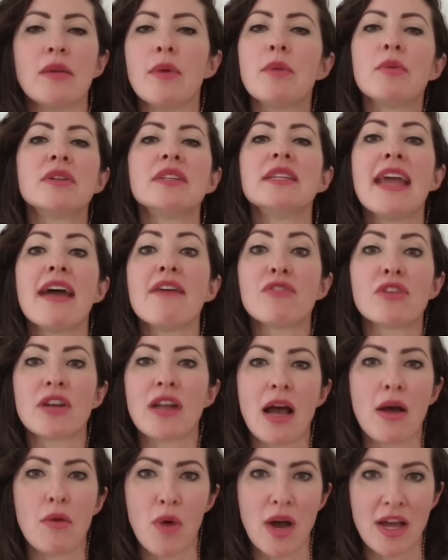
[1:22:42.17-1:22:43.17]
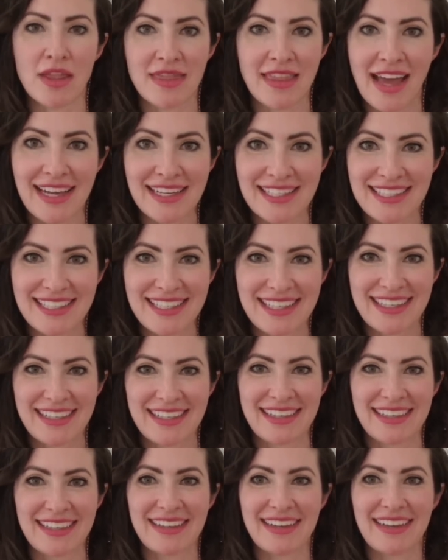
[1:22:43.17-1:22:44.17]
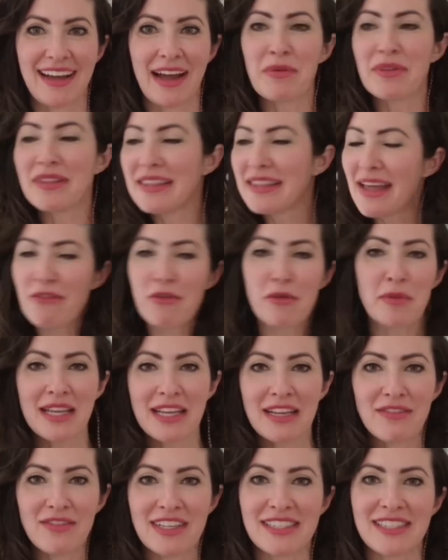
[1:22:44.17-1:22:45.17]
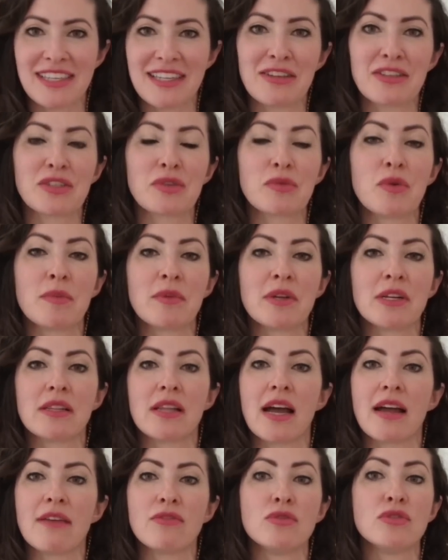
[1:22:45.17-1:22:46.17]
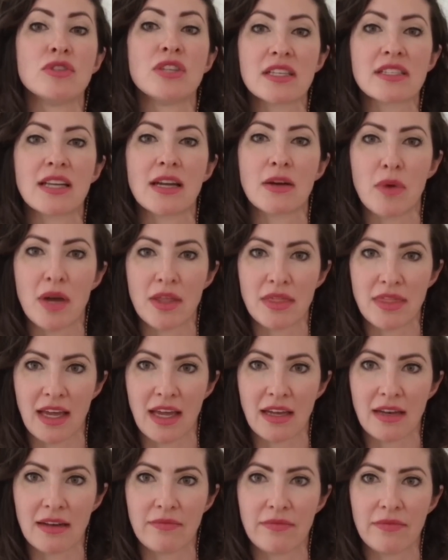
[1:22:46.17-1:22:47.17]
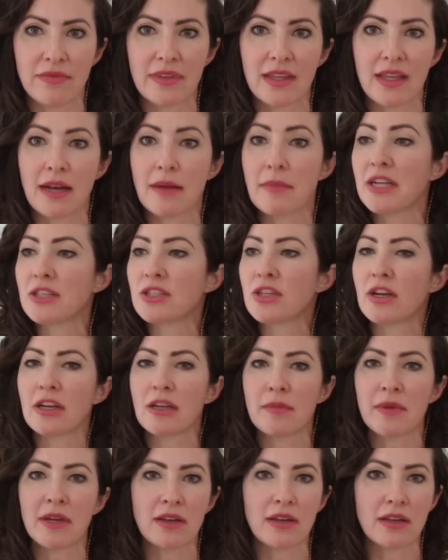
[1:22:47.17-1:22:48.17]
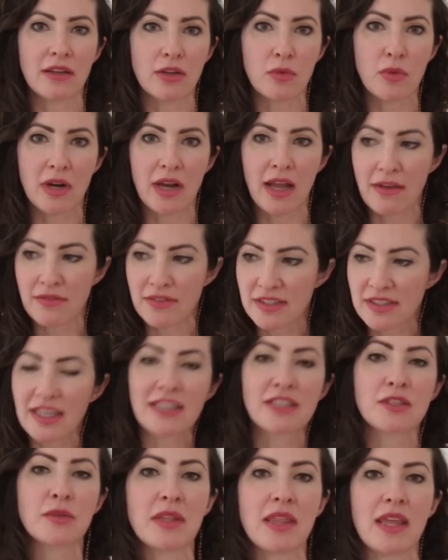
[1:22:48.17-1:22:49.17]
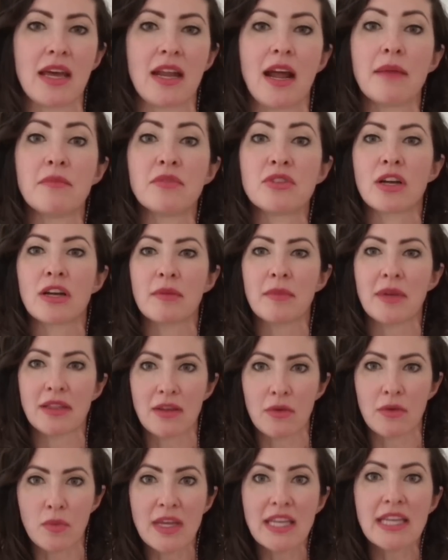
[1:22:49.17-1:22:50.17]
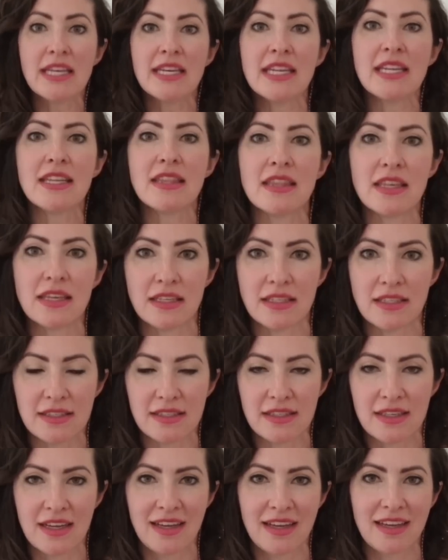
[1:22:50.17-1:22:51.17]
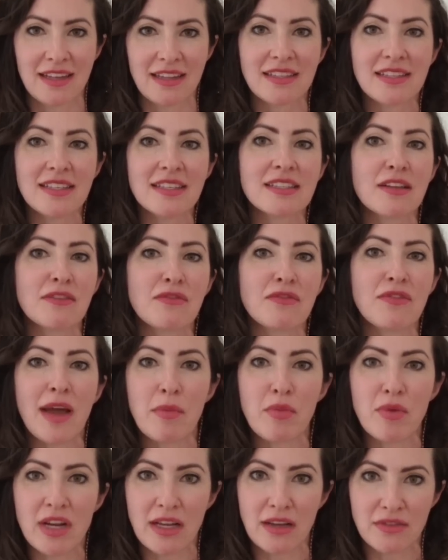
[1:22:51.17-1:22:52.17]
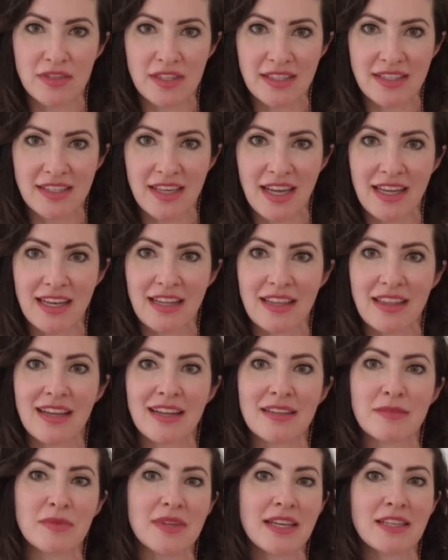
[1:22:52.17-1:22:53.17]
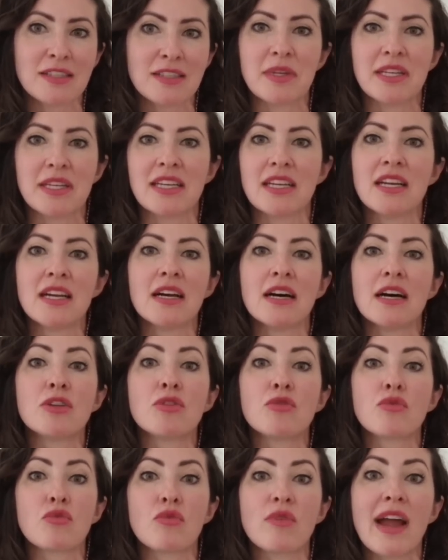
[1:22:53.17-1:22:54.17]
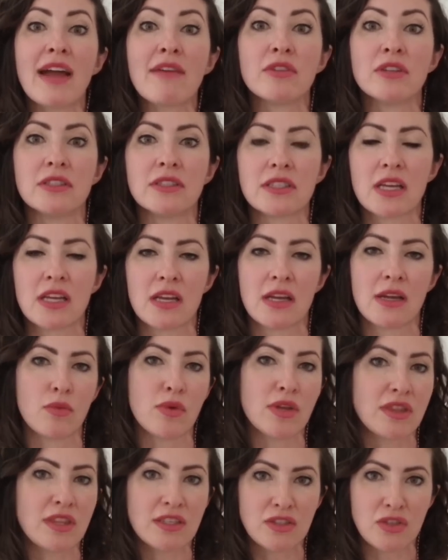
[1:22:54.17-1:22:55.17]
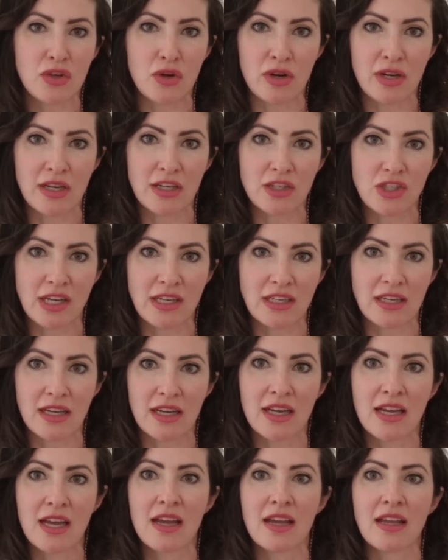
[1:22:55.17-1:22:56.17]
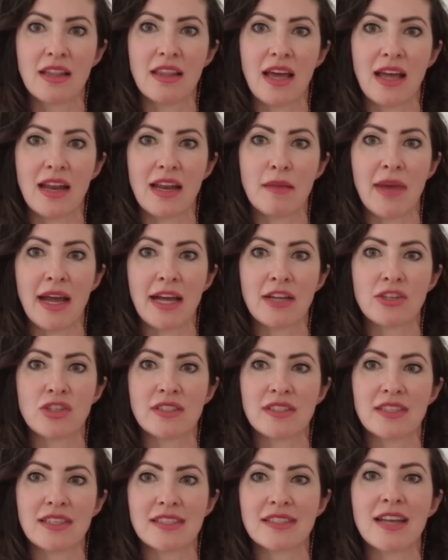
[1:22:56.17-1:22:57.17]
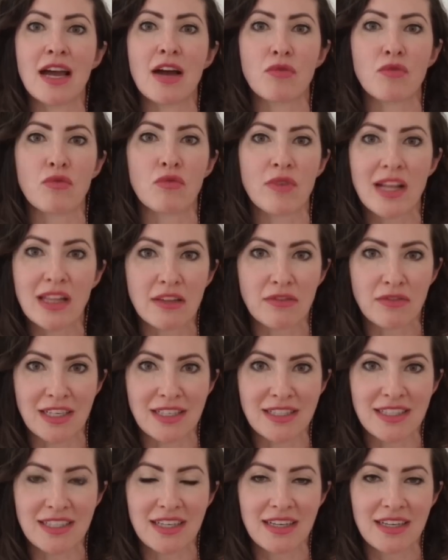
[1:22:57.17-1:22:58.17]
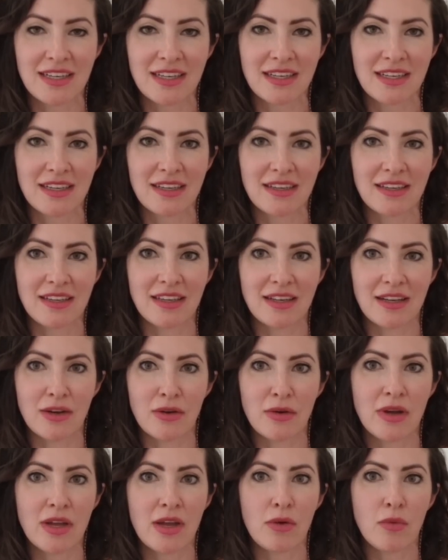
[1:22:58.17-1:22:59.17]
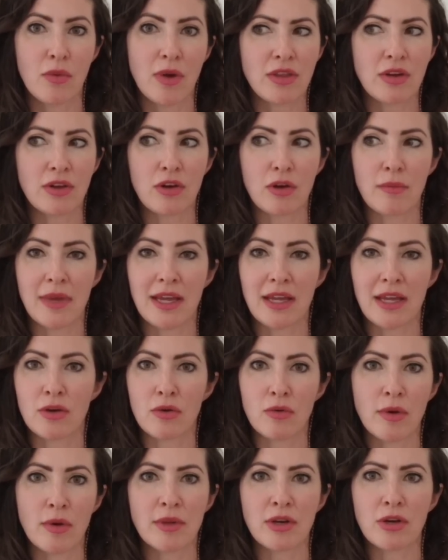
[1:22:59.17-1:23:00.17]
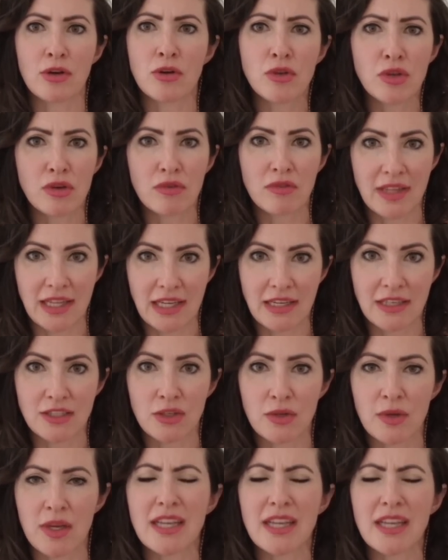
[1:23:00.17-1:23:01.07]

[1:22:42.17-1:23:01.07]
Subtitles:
We will never not want that. I will never be convinced that there's a woman alive who does not want that. And I'm not talking about you want to have sex with that. I'm talking about that we need this. This is the fabric of society that has been unraveled with this current agenda that imagines it's not relevant, whether you're a man or a woman or who you're relating to.